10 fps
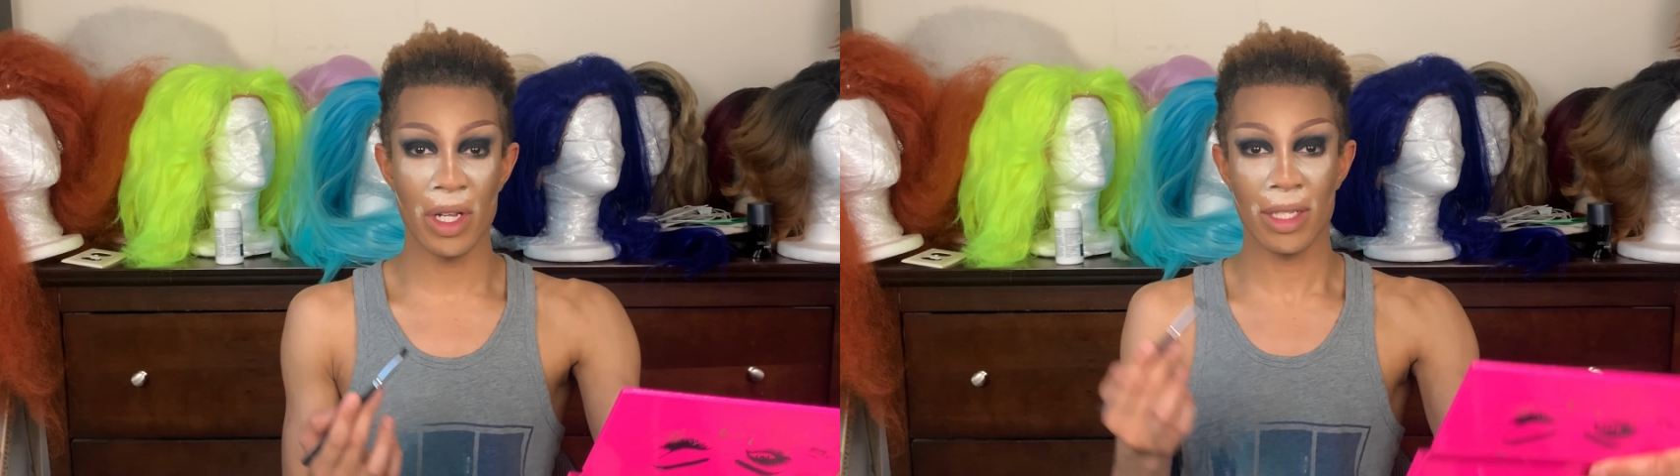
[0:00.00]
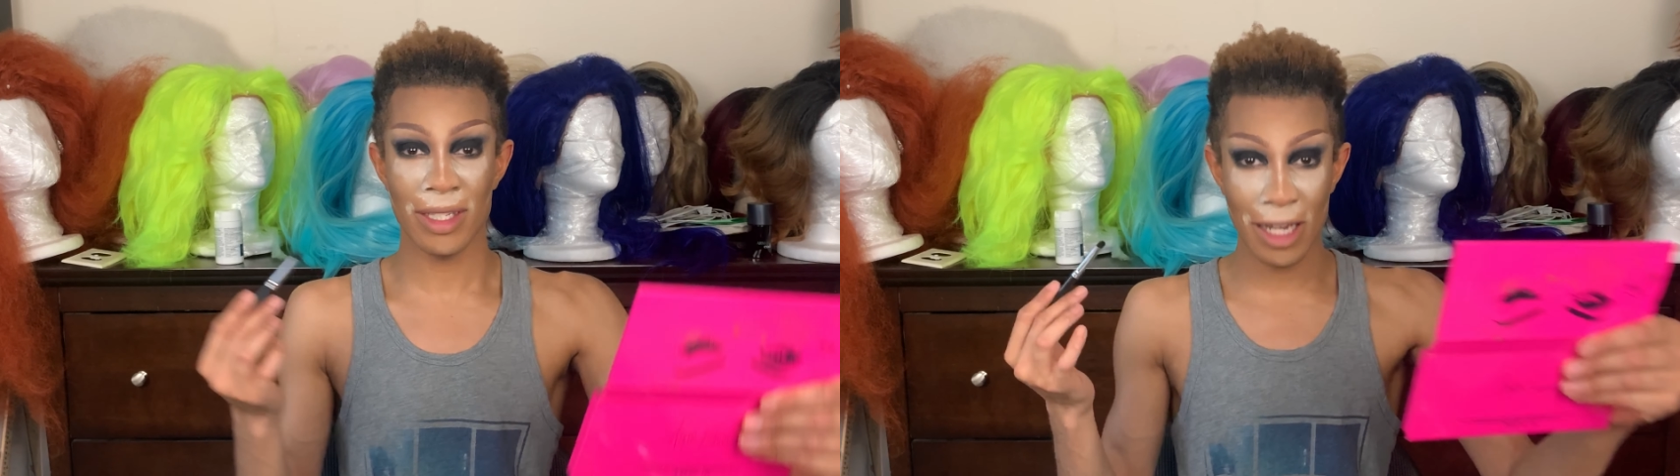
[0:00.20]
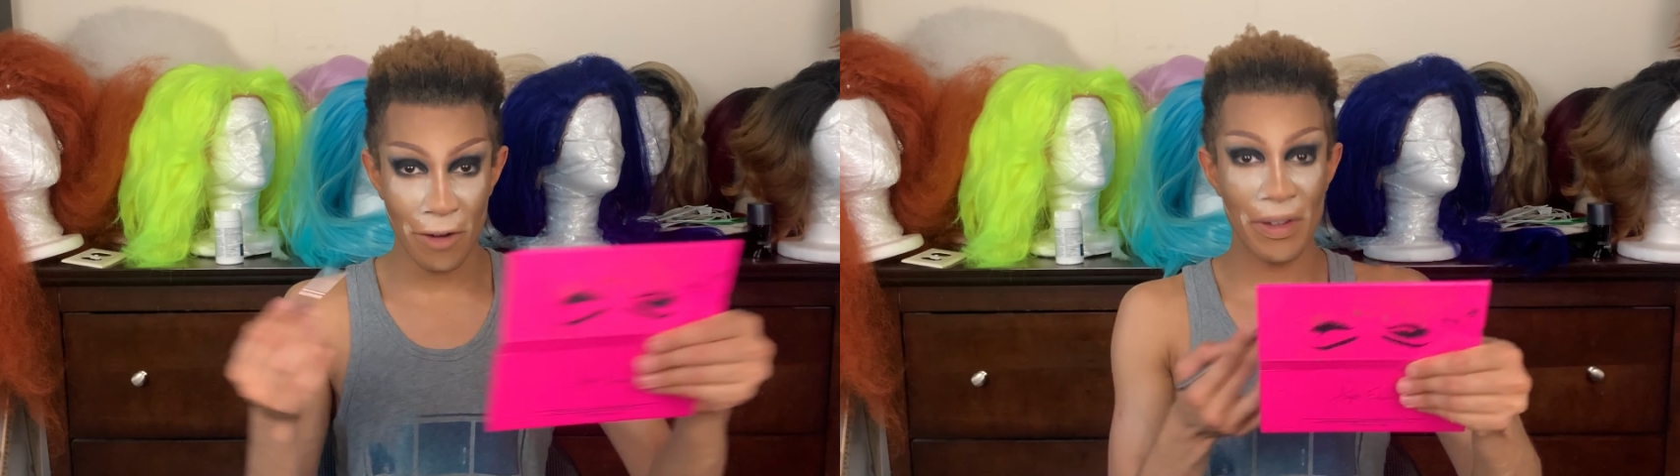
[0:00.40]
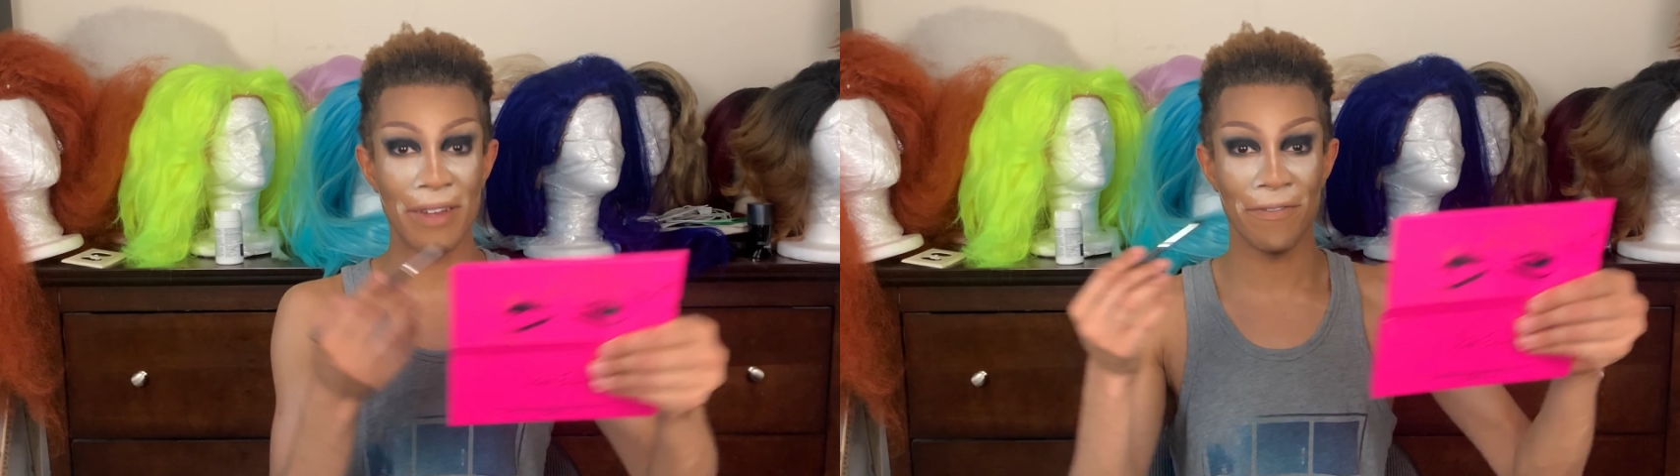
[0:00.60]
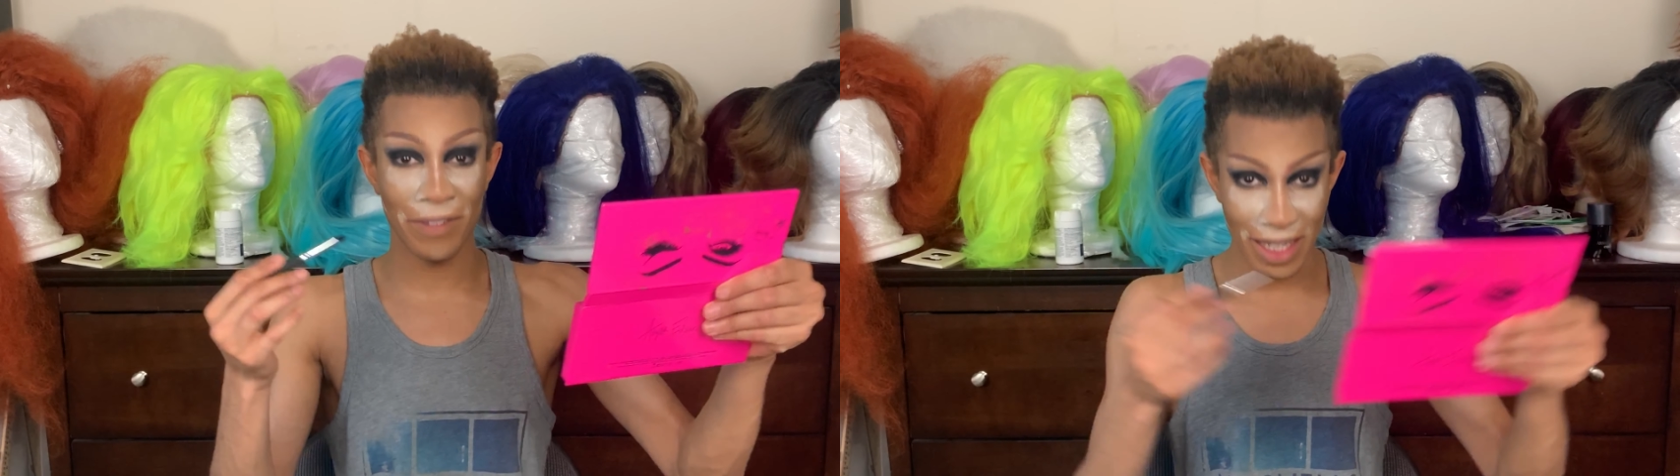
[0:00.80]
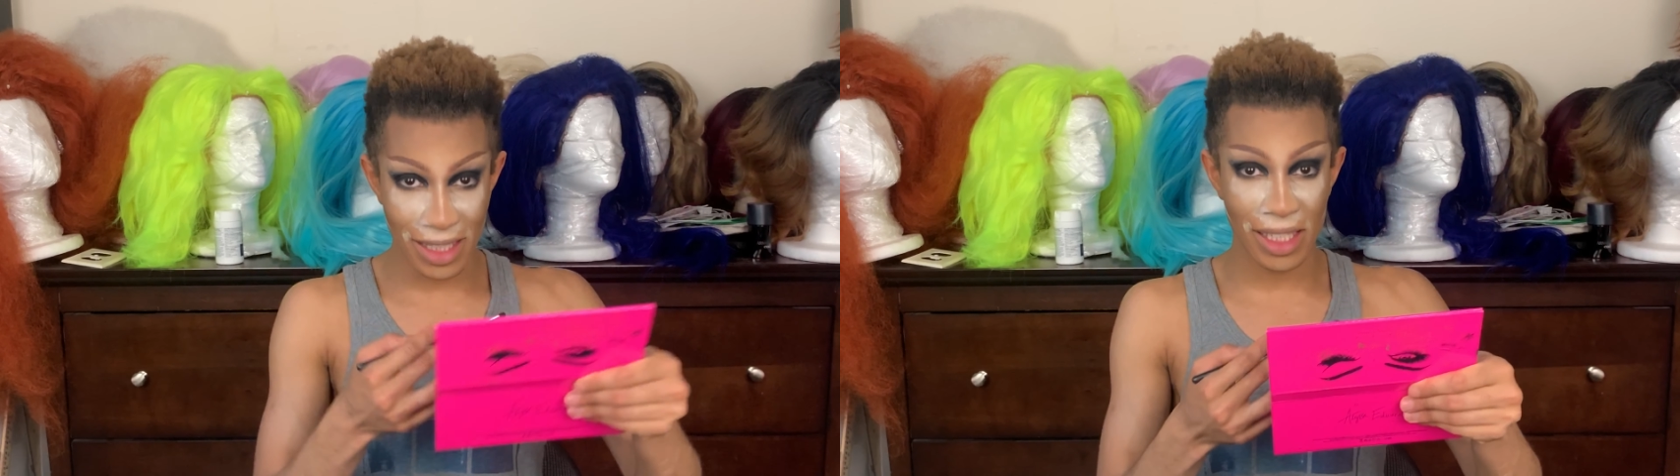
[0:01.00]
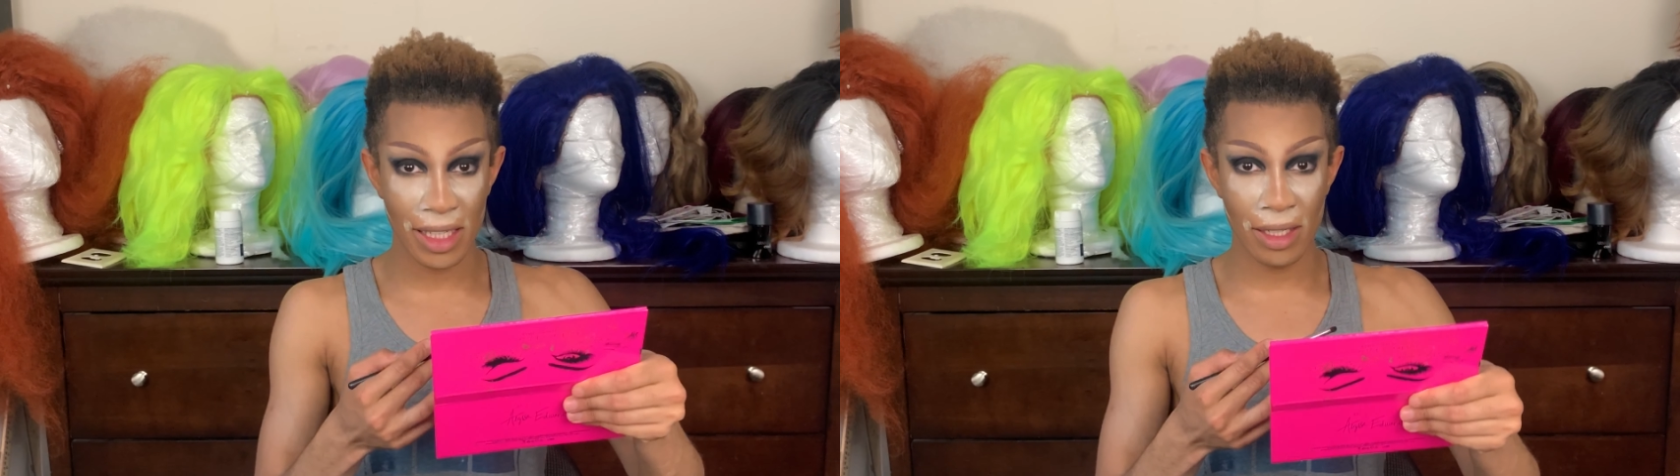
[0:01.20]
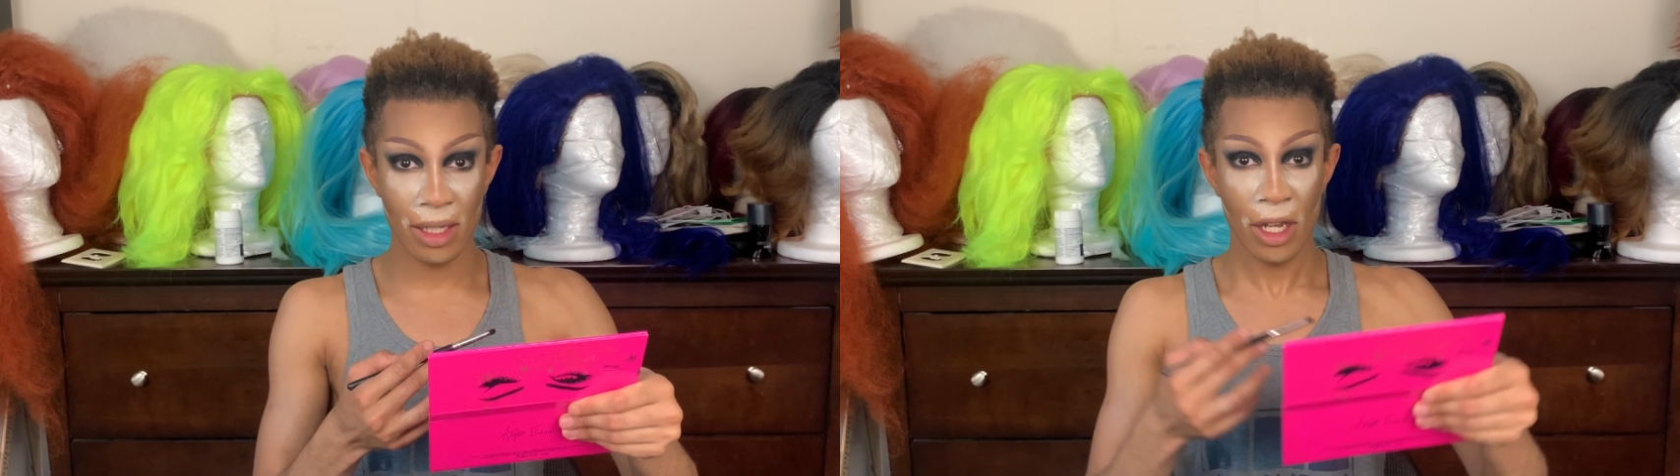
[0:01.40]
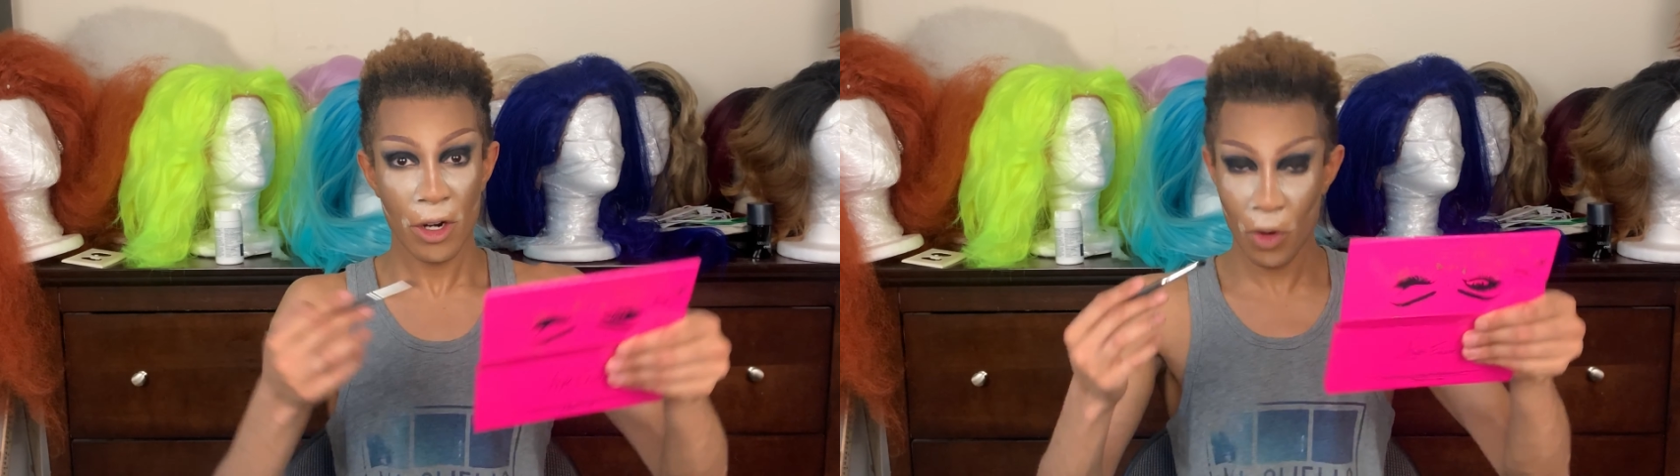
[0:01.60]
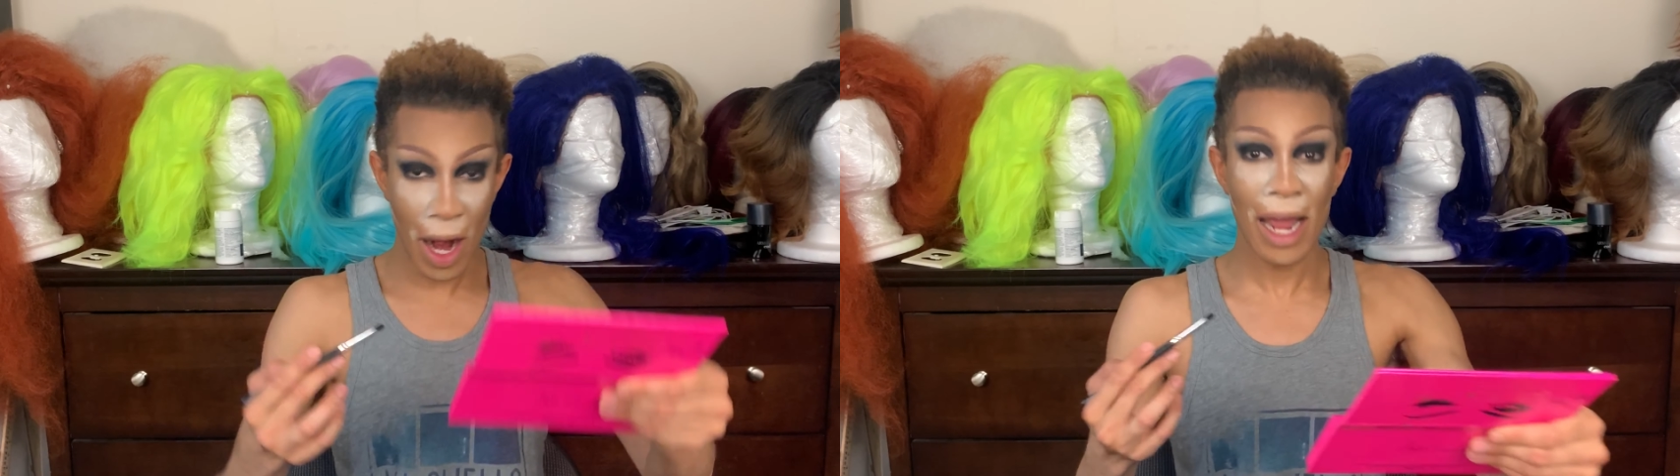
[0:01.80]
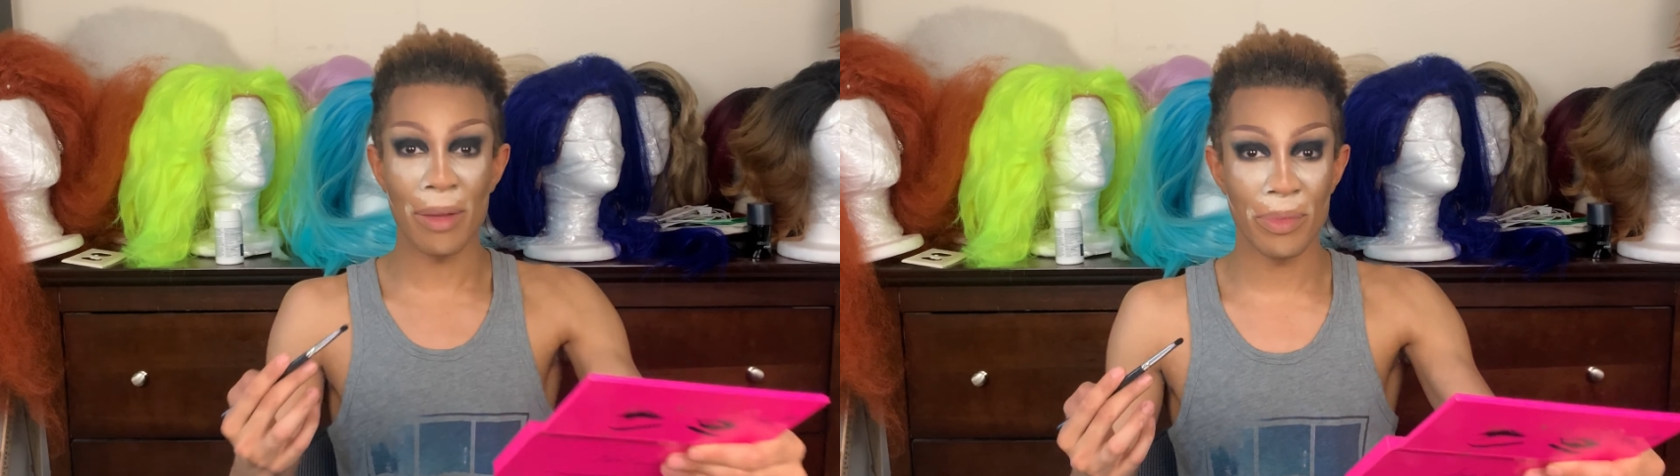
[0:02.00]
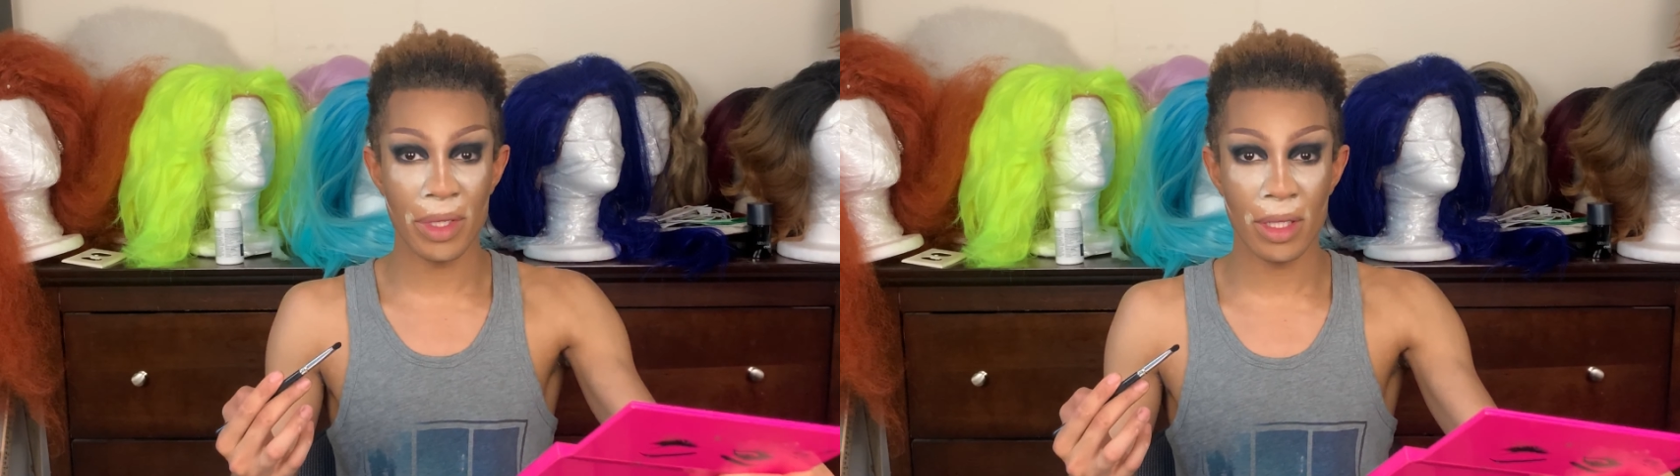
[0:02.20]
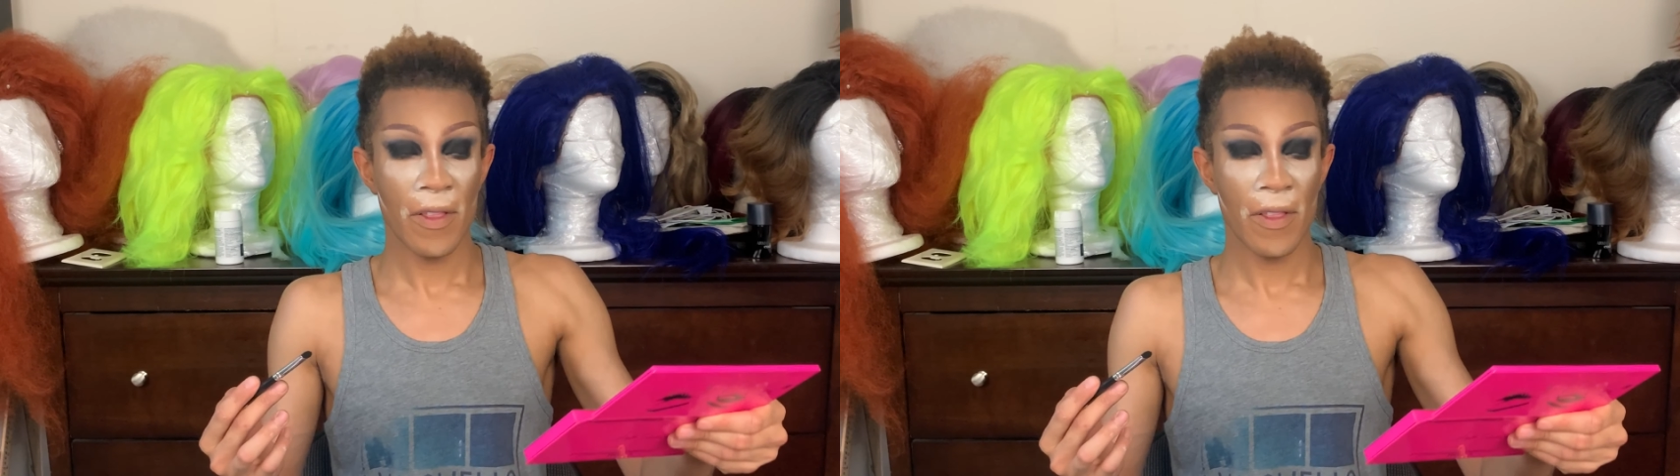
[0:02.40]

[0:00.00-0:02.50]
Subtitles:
self-inflicted crimes.